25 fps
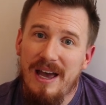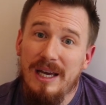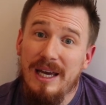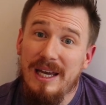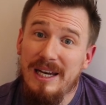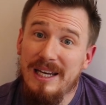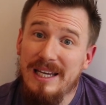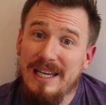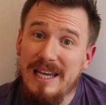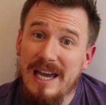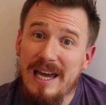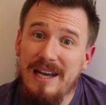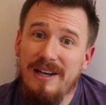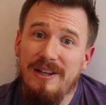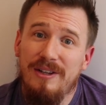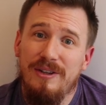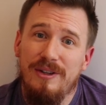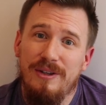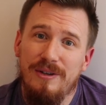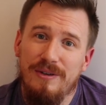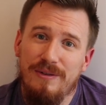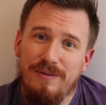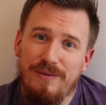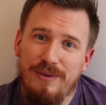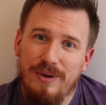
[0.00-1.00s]
And again,
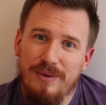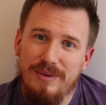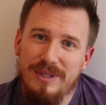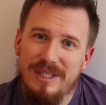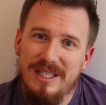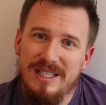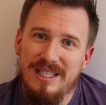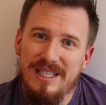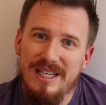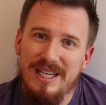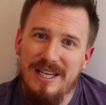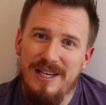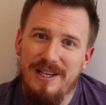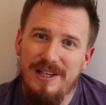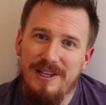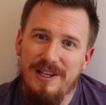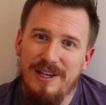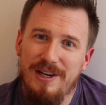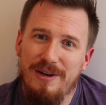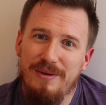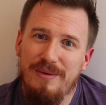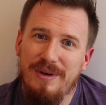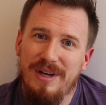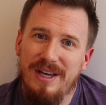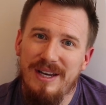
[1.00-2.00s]
look forward to seeing
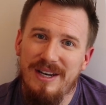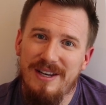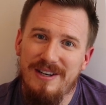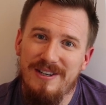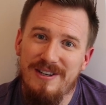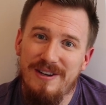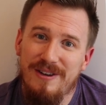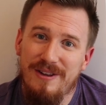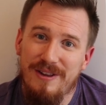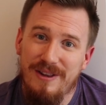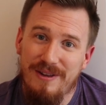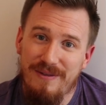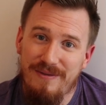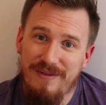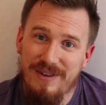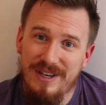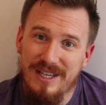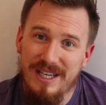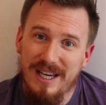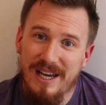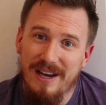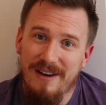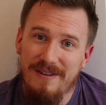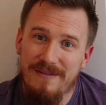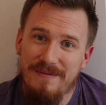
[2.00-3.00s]
you in another
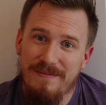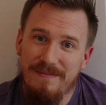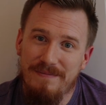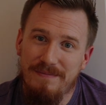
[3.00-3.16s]
video.